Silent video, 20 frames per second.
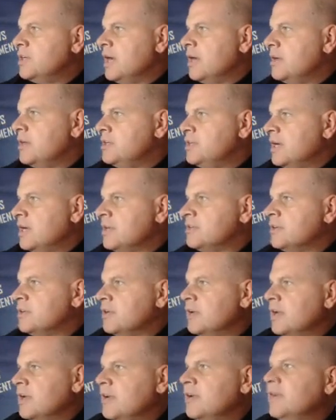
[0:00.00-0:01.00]
Johnson,
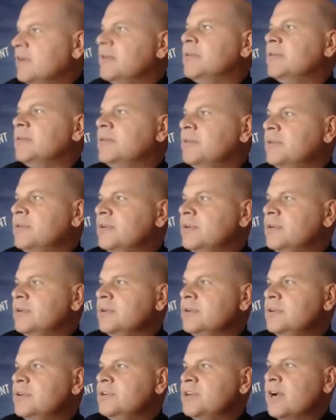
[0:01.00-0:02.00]
good.
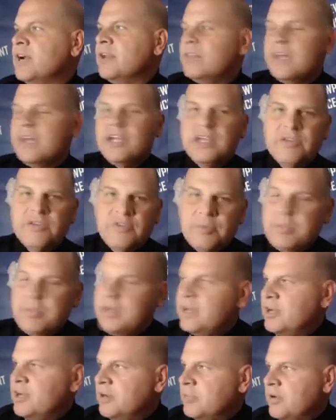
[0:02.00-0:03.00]
John, thank you for
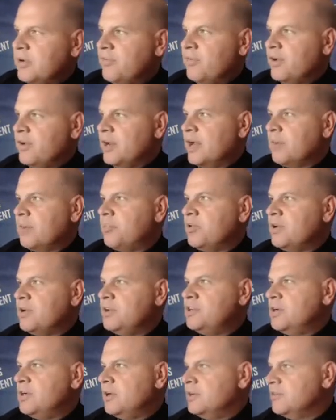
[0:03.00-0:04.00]
being here, my friend.
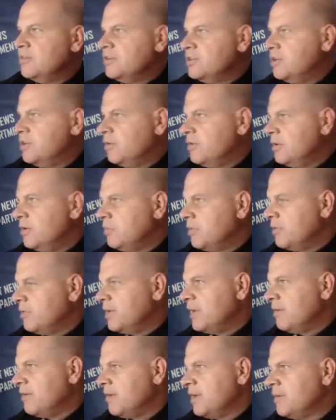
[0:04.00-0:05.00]
Is it Joni? Am I
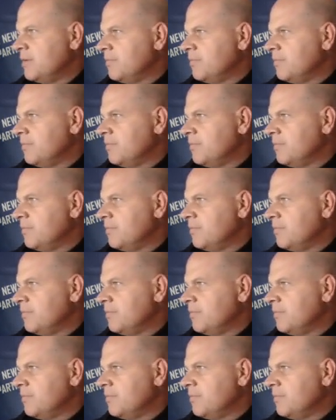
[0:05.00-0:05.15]
reading that right?